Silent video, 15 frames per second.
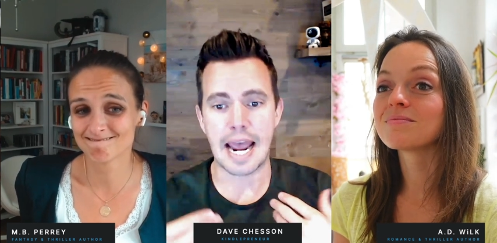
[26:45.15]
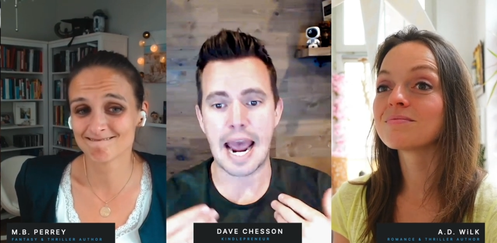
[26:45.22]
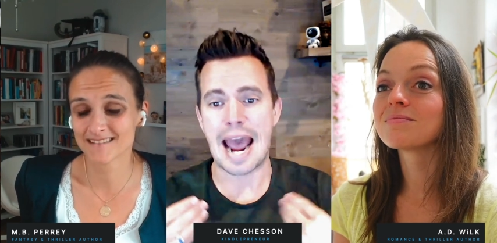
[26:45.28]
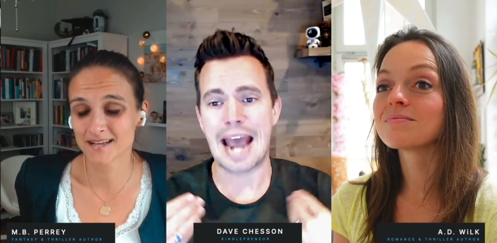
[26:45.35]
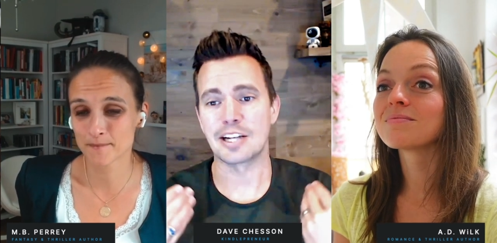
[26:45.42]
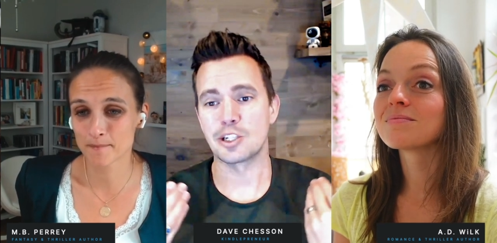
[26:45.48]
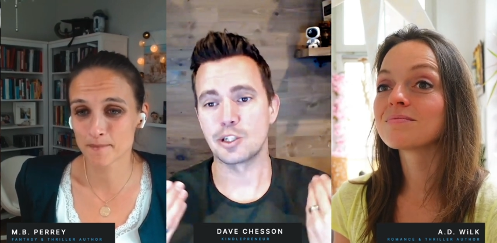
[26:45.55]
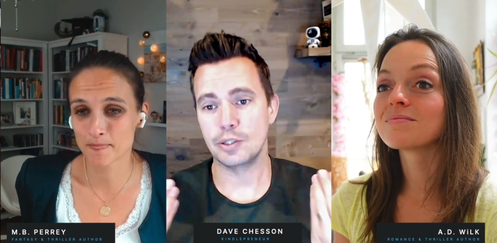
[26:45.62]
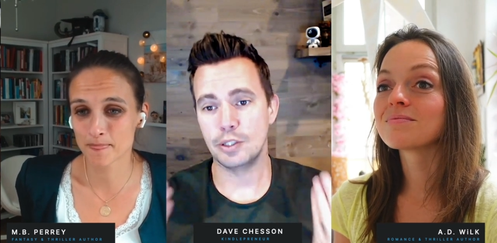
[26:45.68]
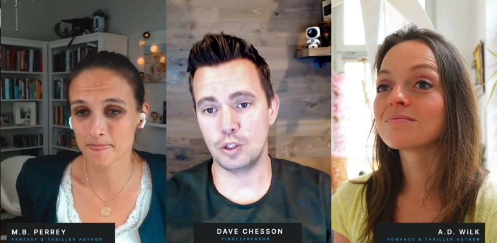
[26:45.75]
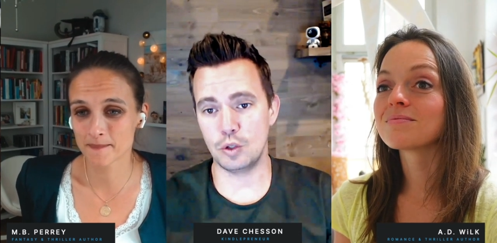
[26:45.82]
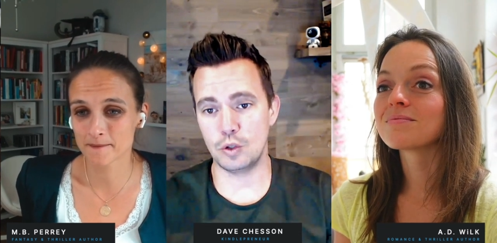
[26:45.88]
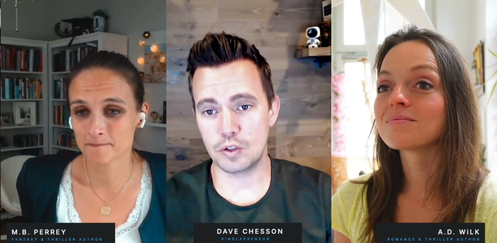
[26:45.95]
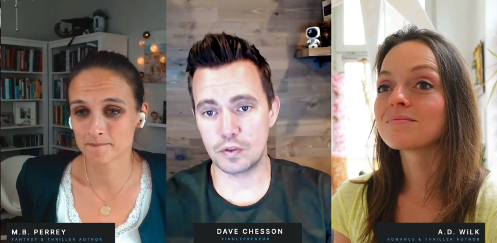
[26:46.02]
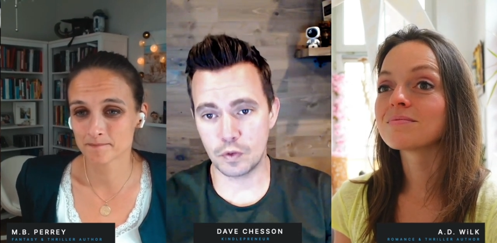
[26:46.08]
Speaker 1: actually
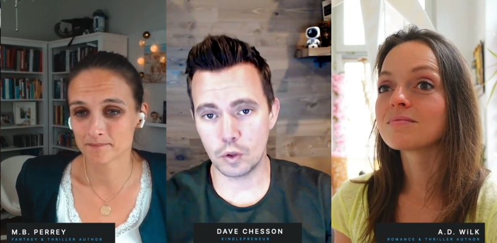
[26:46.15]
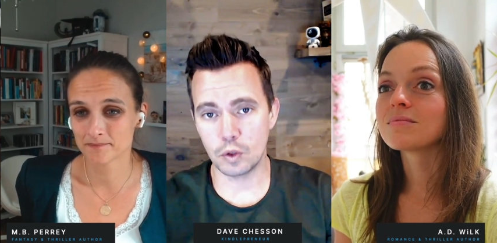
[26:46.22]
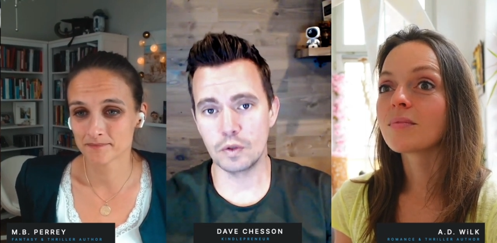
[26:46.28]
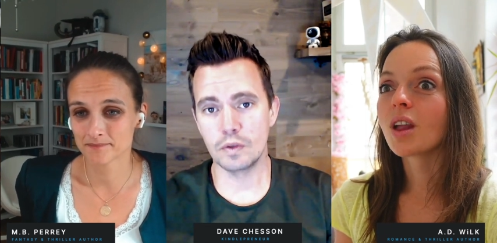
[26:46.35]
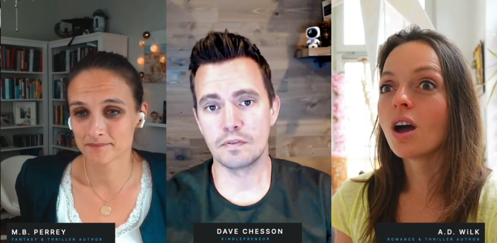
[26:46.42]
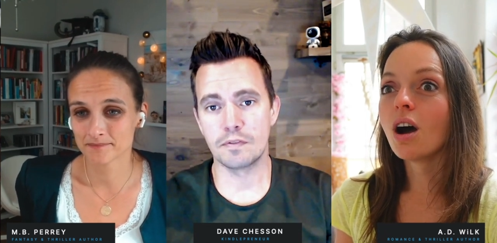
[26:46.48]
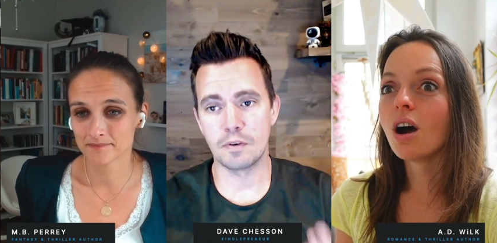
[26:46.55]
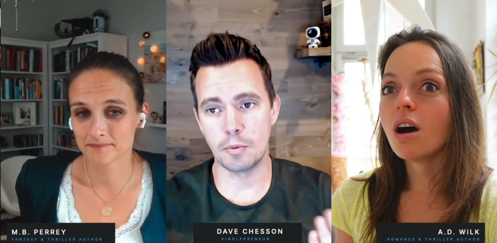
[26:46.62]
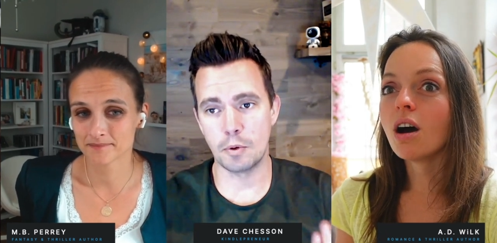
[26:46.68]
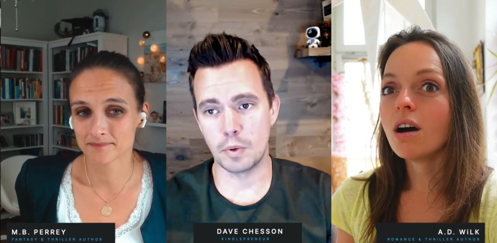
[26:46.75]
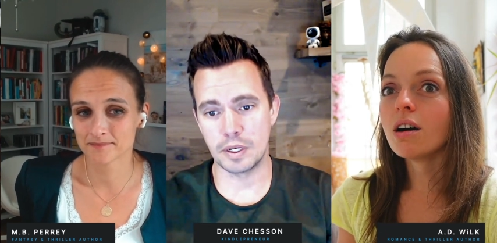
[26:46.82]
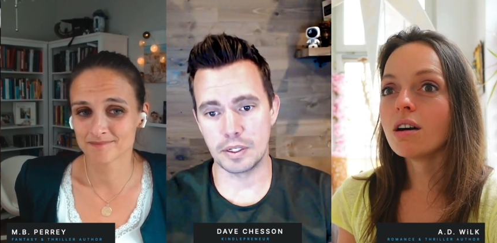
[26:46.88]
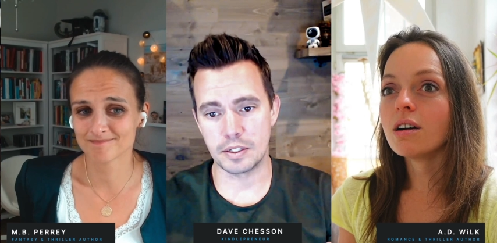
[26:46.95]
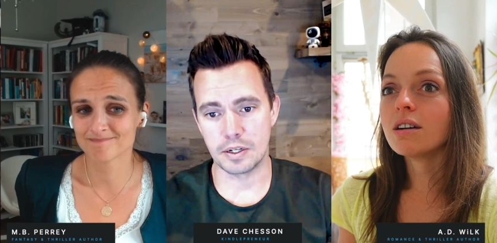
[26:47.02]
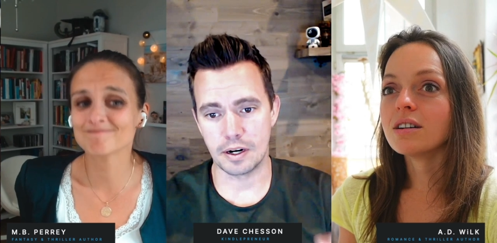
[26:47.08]
useful from a
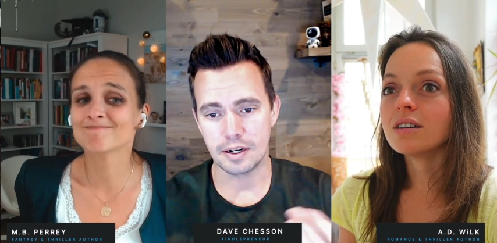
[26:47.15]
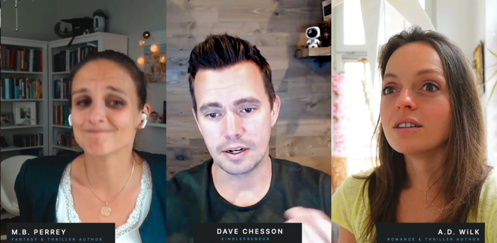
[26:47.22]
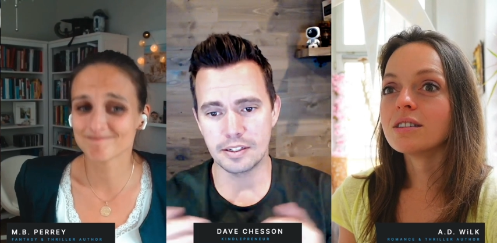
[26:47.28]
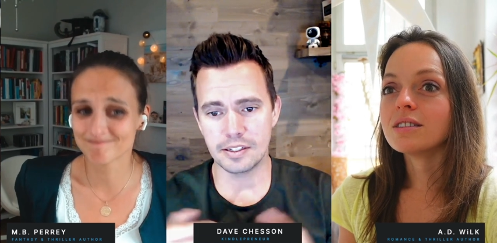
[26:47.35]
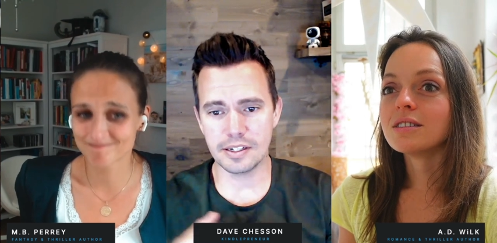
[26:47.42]
1 star, because you're